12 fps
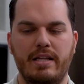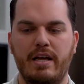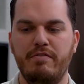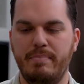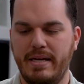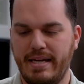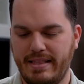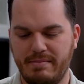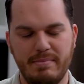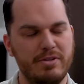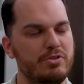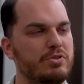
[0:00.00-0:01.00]
love being at the
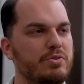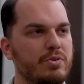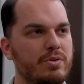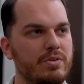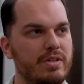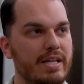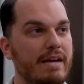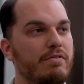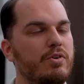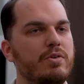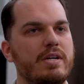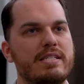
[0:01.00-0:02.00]
middle school
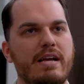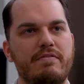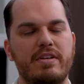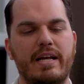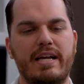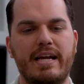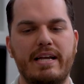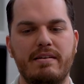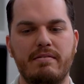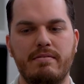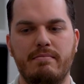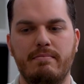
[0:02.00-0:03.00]
level because I feel like I
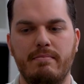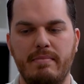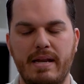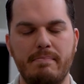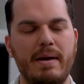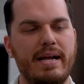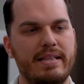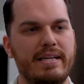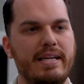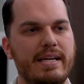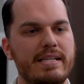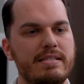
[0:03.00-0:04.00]
can impact the
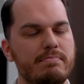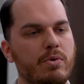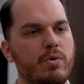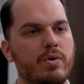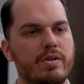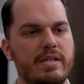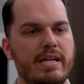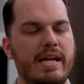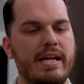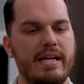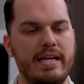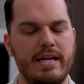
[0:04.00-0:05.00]
kids more than
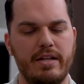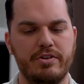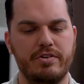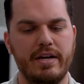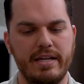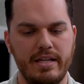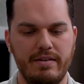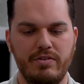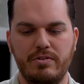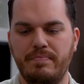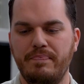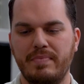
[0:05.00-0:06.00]
at any other grade
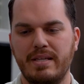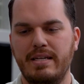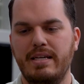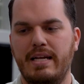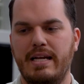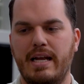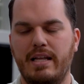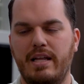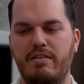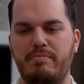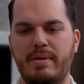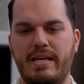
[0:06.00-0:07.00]
level. And I
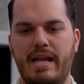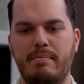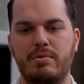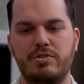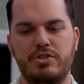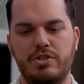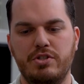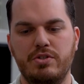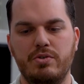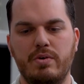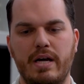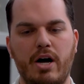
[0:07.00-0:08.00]
love being able
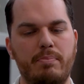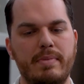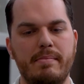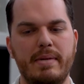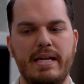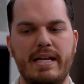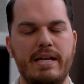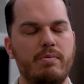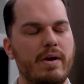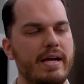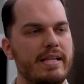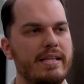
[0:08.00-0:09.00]
to help them in any
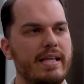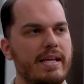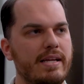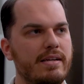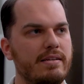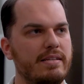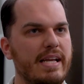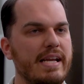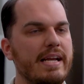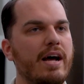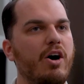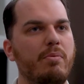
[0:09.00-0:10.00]
way that they
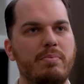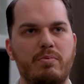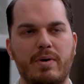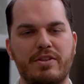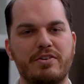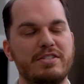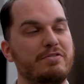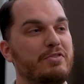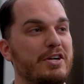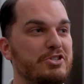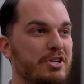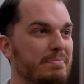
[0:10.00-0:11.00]
need help, whether it's a
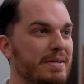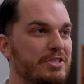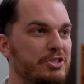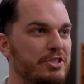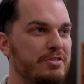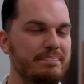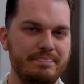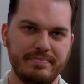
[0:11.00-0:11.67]
friendship issue,